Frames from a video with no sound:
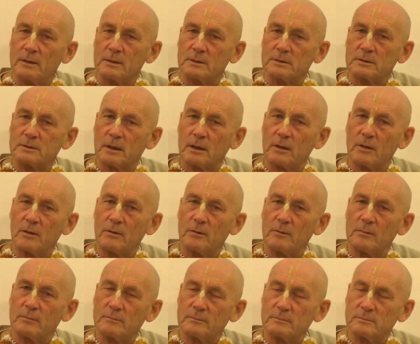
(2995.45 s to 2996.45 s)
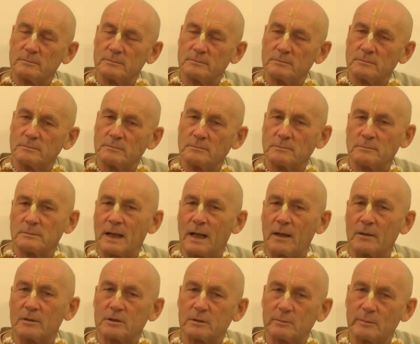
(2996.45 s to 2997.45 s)
So
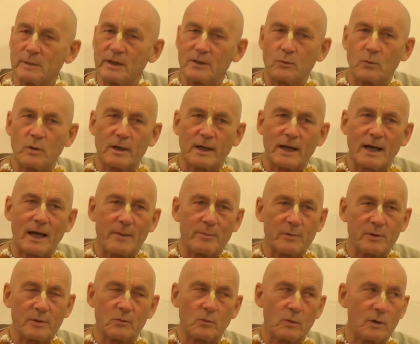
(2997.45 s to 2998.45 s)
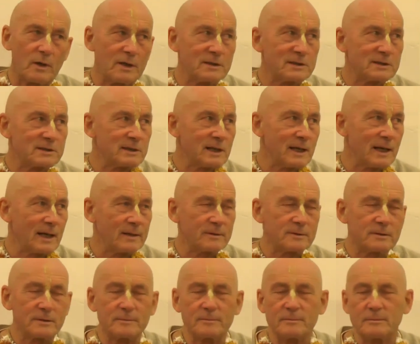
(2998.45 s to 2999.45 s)
ultimately what happened was that